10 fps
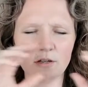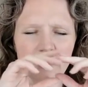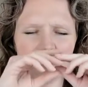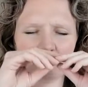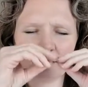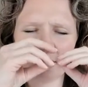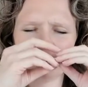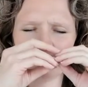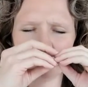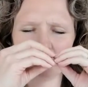Like,
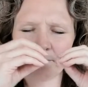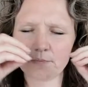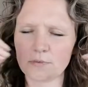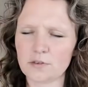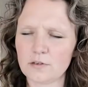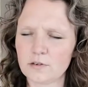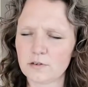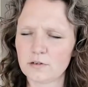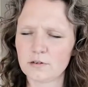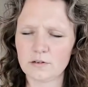
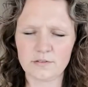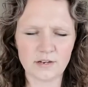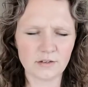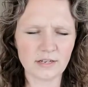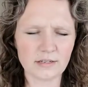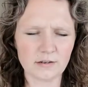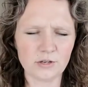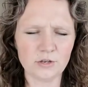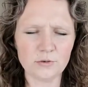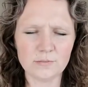they're like
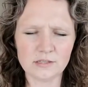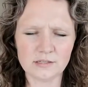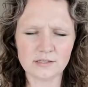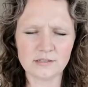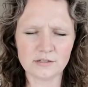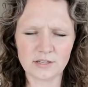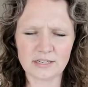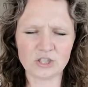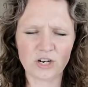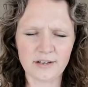humans. They're
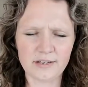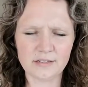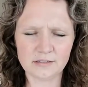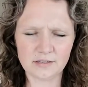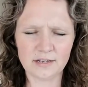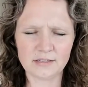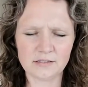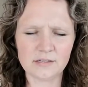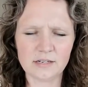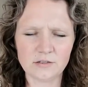like
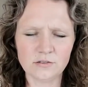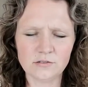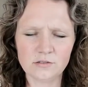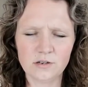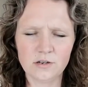giant-sized nails.